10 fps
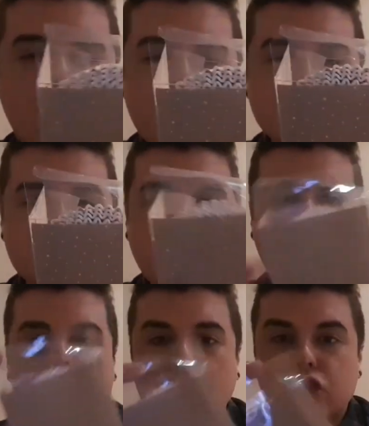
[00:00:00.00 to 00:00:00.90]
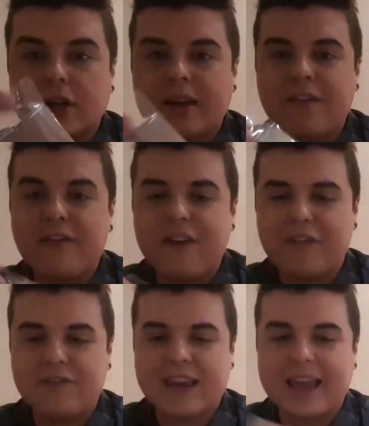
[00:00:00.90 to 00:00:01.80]
You get
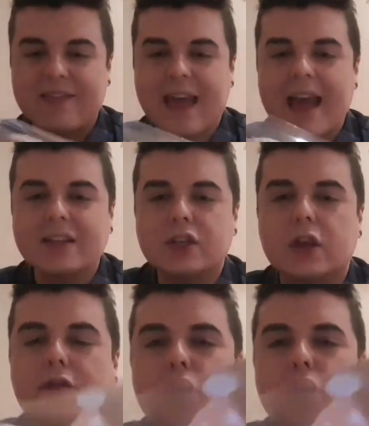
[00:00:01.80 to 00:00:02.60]
150 in there. So